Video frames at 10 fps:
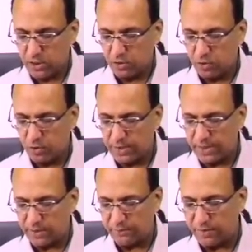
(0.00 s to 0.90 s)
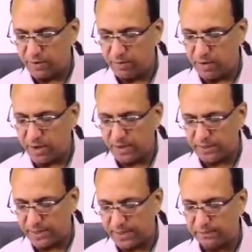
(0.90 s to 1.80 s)
Nuclei of nerve number 9,
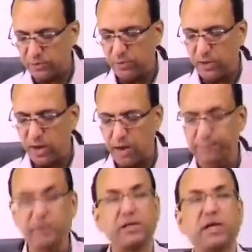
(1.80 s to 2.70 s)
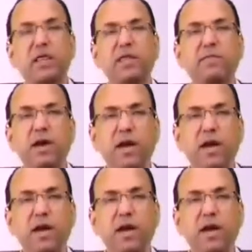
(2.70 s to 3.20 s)
10, 11, 12 are present in the medulla